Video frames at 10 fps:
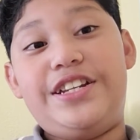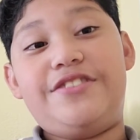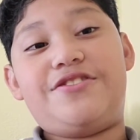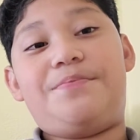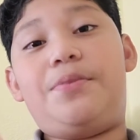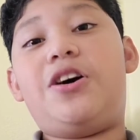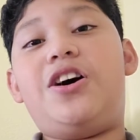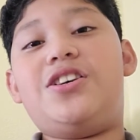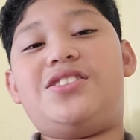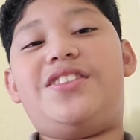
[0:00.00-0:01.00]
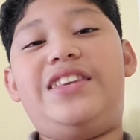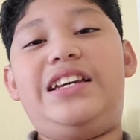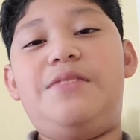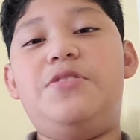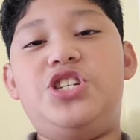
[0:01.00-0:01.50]
you have the pause
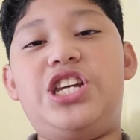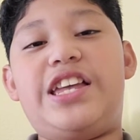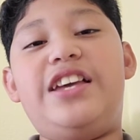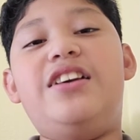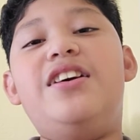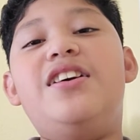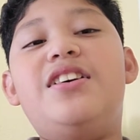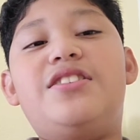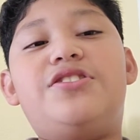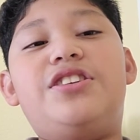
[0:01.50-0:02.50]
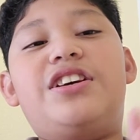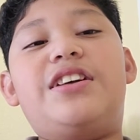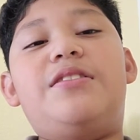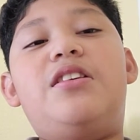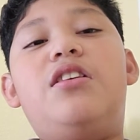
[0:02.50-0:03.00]
thingy-majiggy, so you
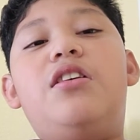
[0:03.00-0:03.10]
can.